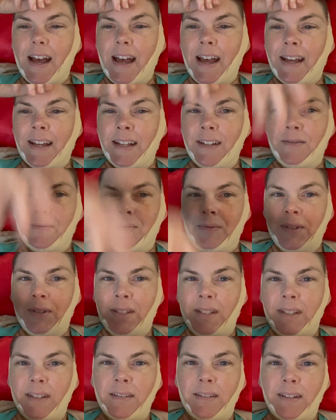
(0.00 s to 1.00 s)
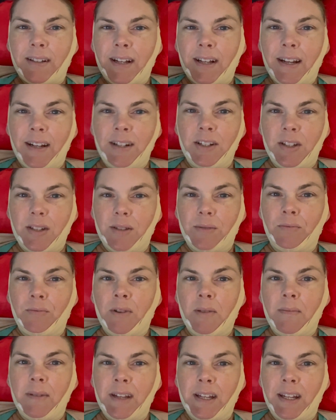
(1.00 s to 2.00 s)
and was kind of just
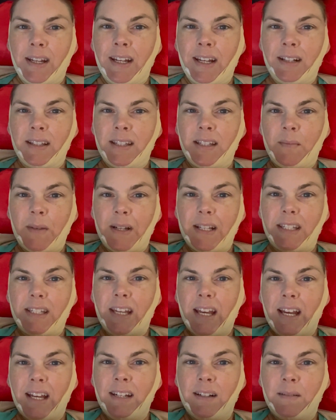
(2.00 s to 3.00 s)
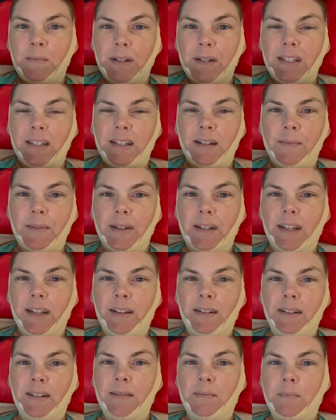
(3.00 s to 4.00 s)
rubbing it against my skin on my stomach
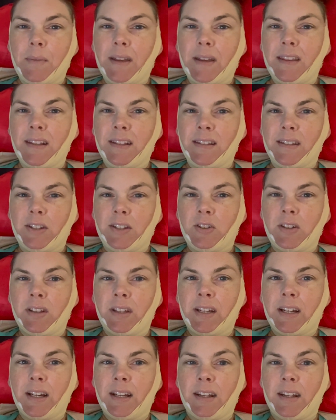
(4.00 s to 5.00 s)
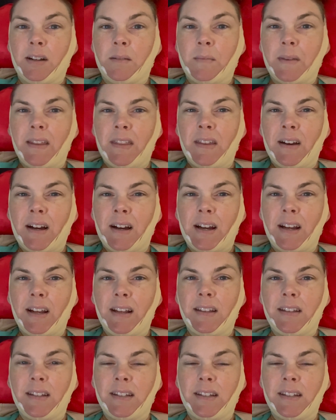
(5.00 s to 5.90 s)
and by the incision line and on my thighs.